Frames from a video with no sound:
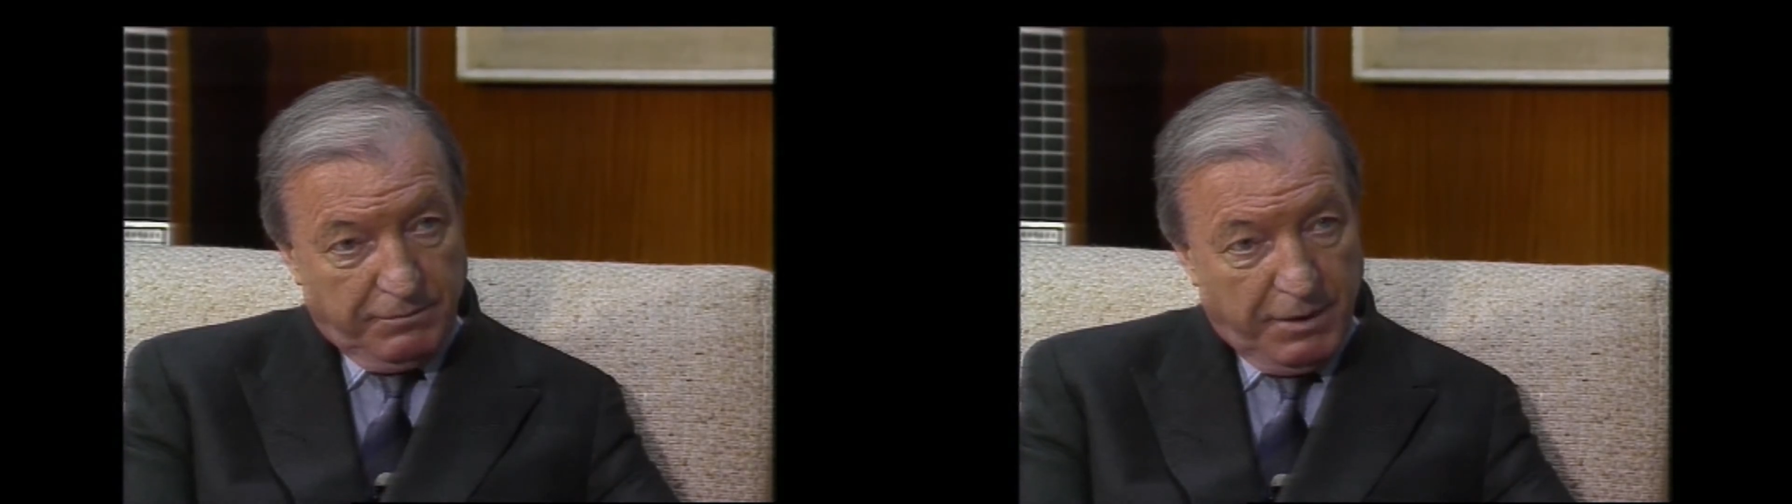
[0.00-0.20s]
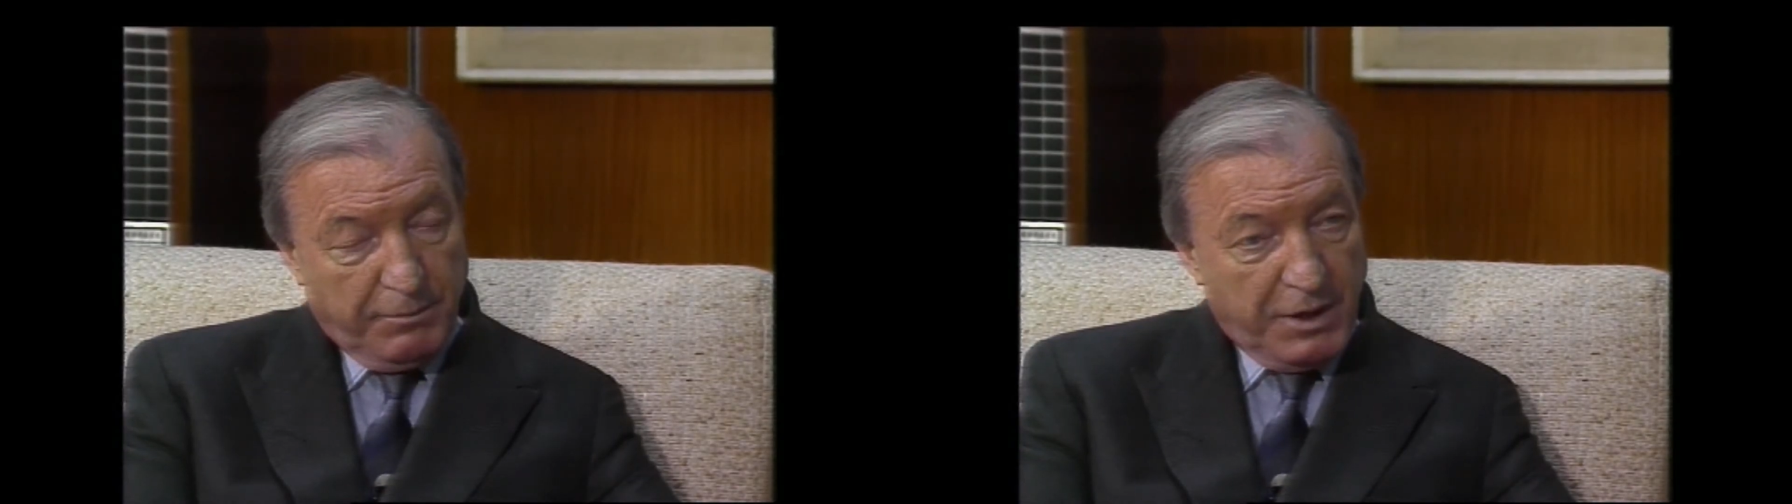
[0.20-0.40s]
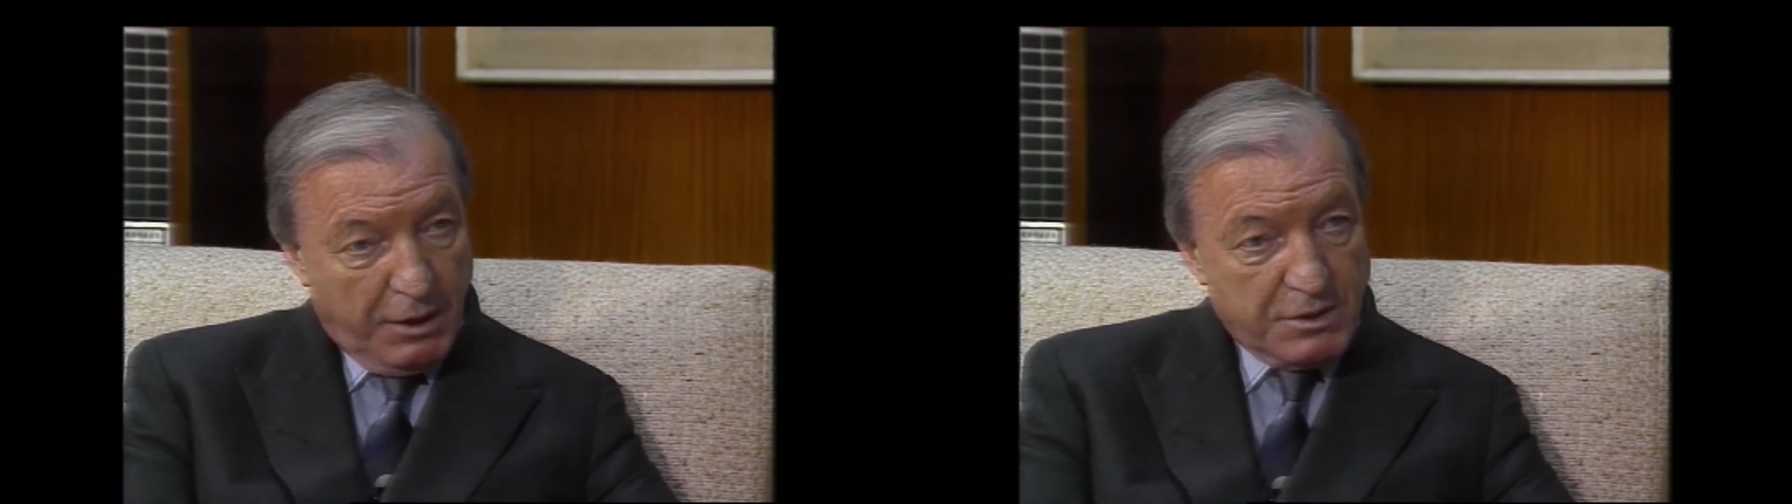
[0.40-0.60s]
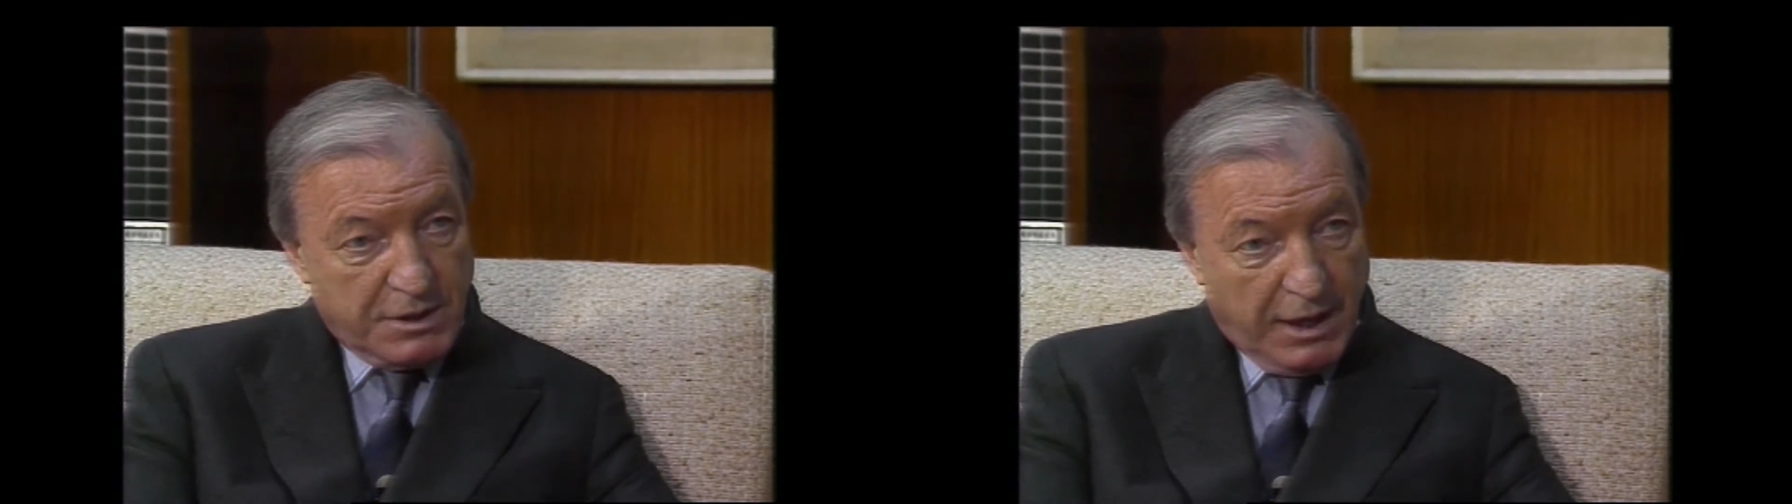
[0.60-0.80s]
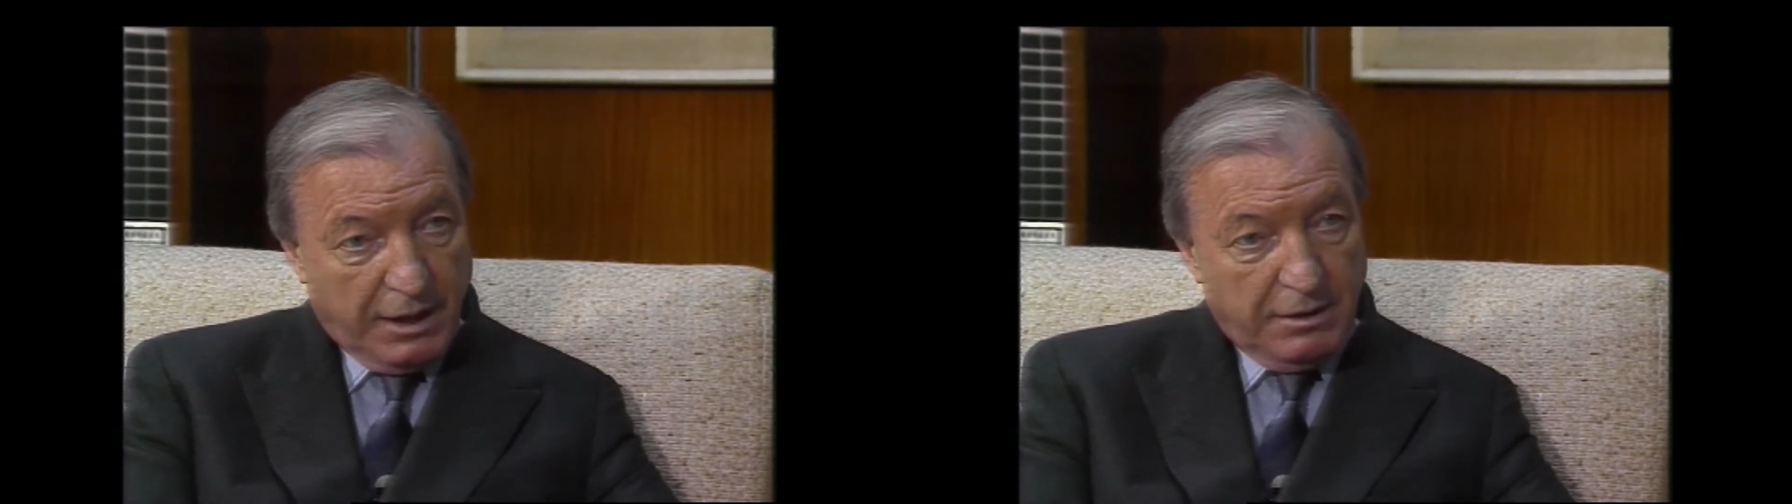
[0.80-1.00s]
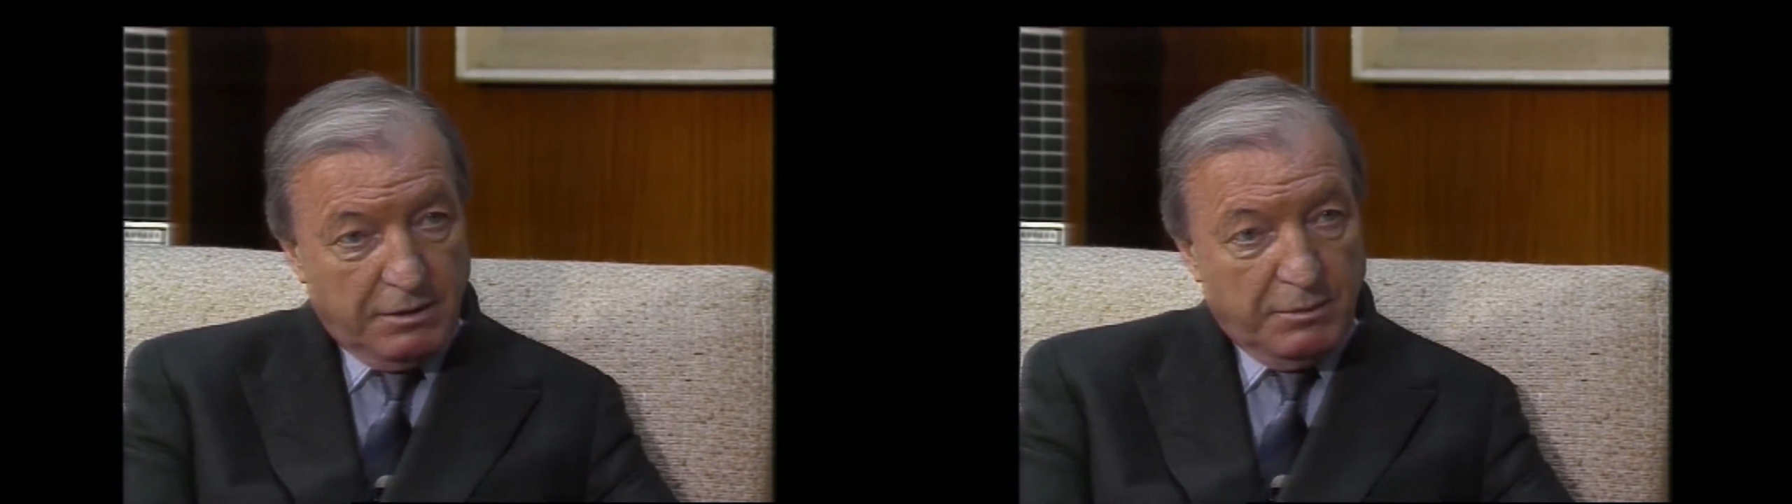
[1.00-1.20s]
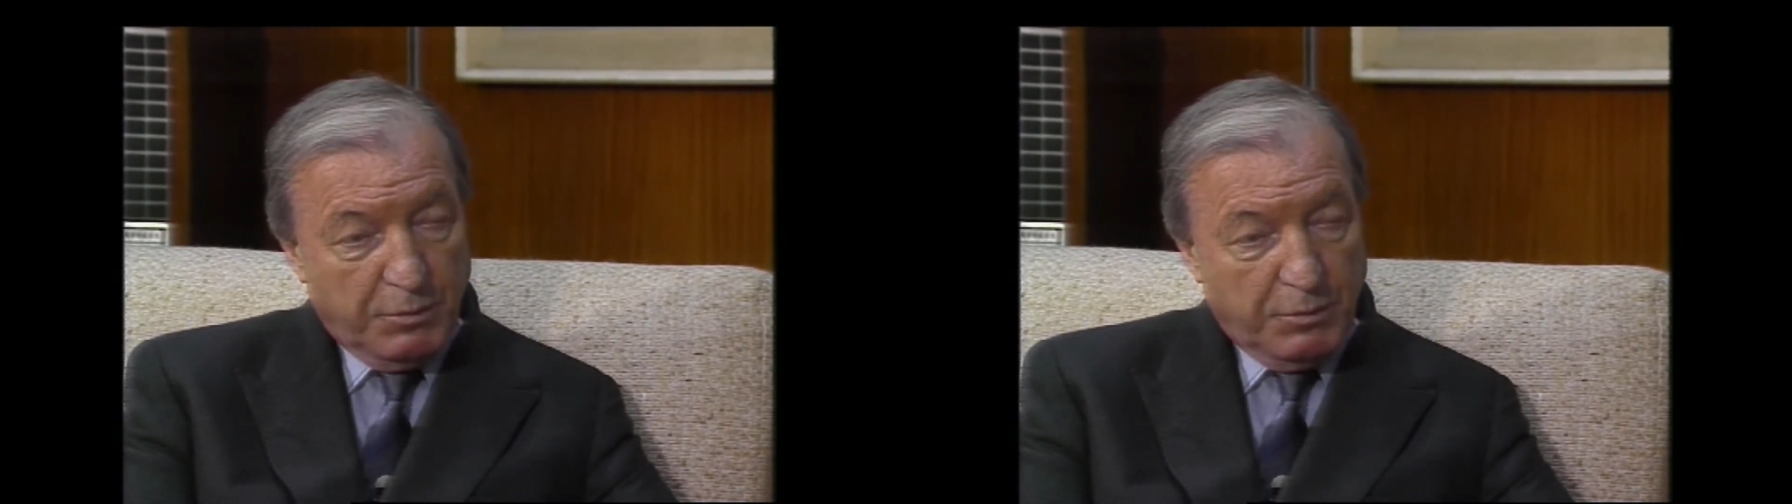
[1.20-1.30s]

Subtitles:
from the outside.